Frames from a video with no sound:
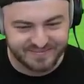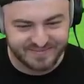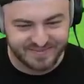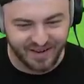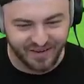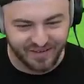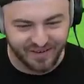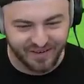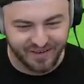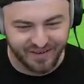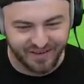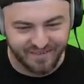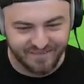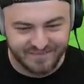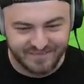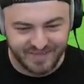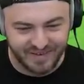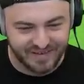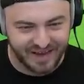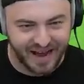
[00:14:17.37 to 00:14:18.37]
No, no, no.
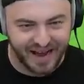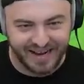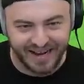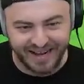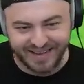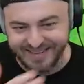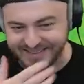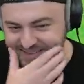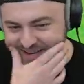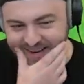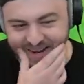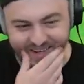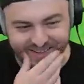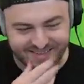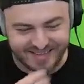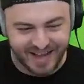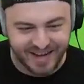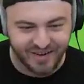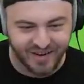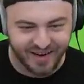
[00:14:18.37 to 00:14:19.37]
Okay, I got this. I got
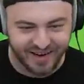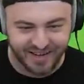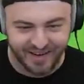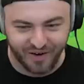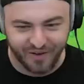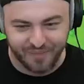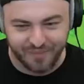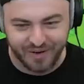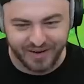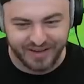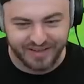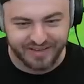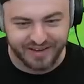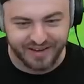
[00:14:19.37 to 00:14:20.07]
this. I know how to get all the money.